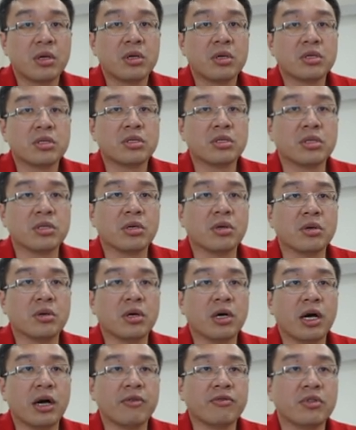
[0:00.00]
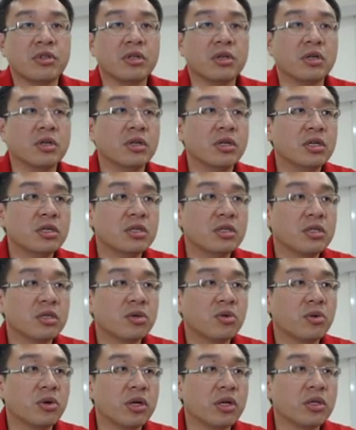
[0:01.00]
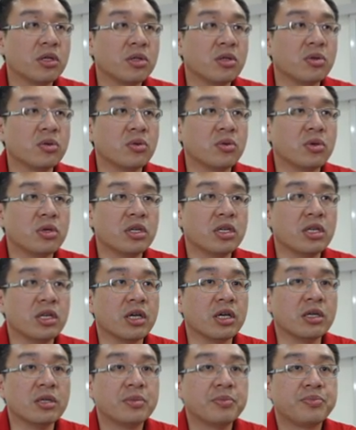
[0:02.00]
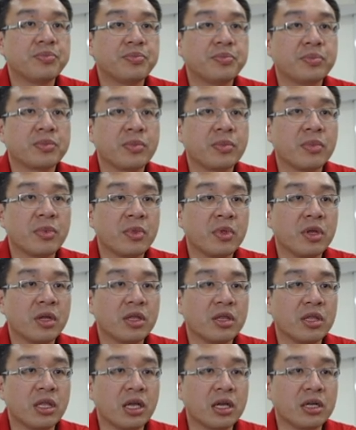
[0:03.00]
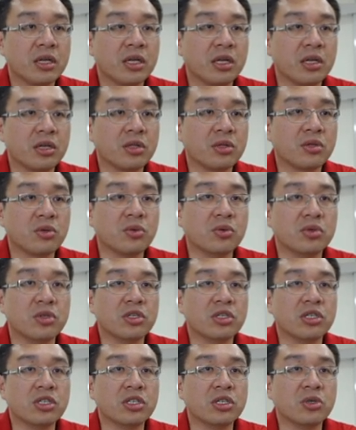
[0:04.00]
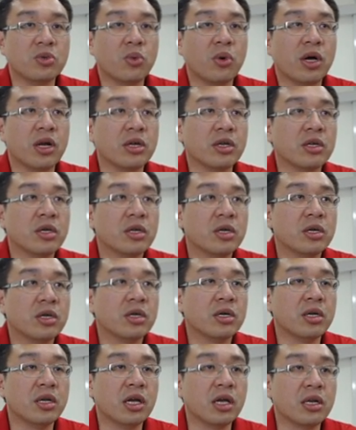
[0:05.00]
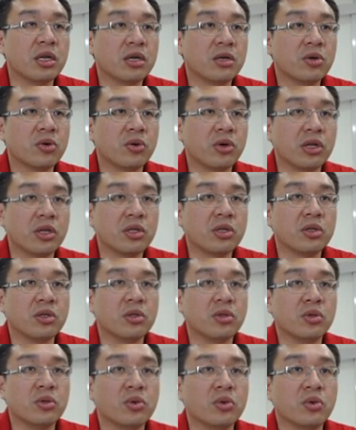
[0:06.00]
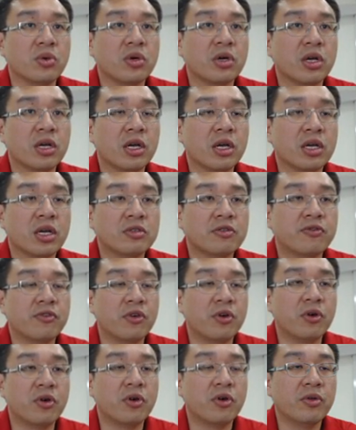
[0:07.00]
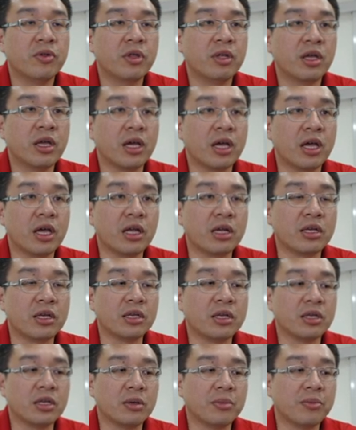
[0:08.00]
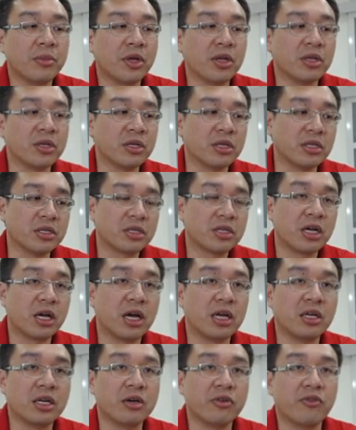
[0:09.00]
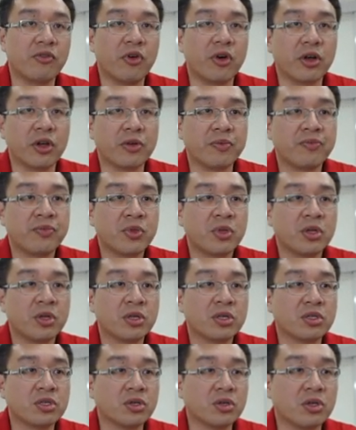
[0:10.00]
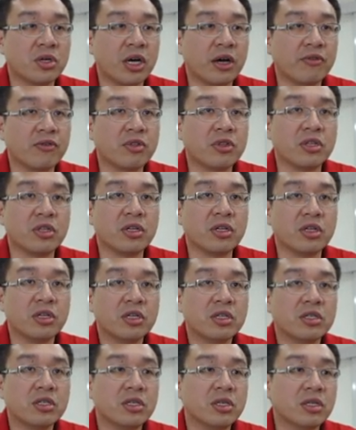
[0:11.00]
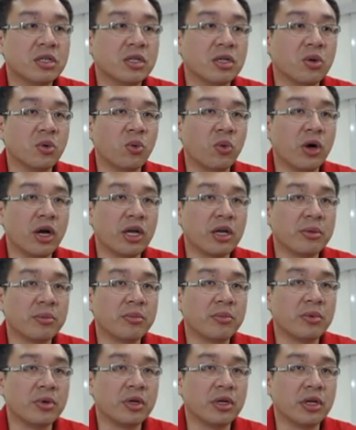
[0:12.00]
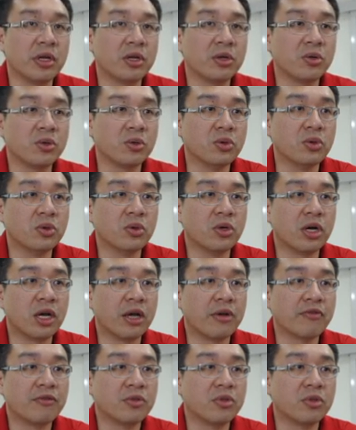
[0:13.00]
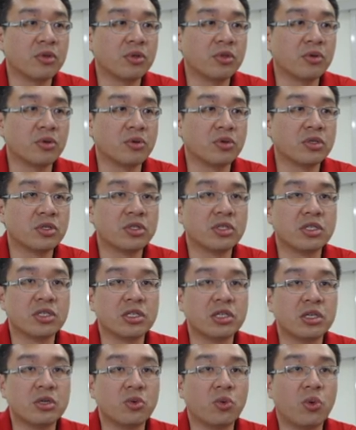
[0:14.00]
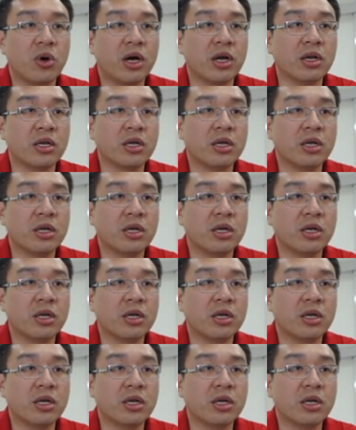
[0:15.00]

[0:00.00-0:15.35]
So after this, queen to d8, then king to g1, then queen to h4, and the mate is can't avoid. So after this, the white play rook f to c1,